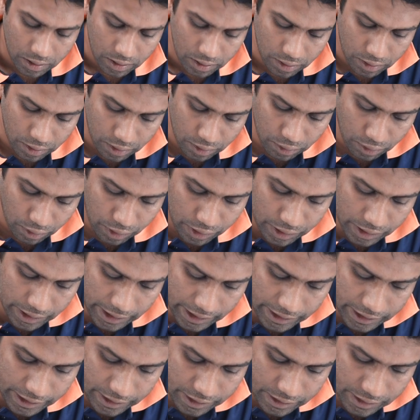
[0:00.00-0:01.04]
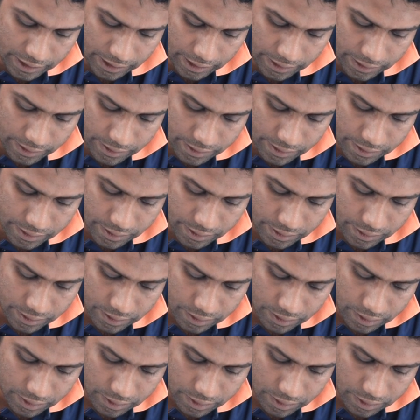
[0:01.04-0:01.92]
load resistance,